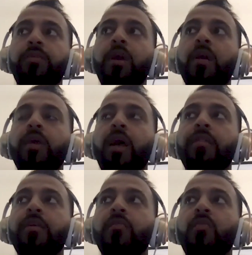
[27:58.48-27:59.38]
beyond that,
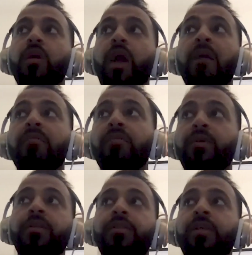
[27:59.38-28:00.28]
I think where I've
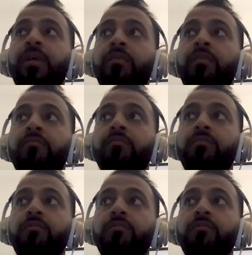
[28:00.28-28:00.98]
really seen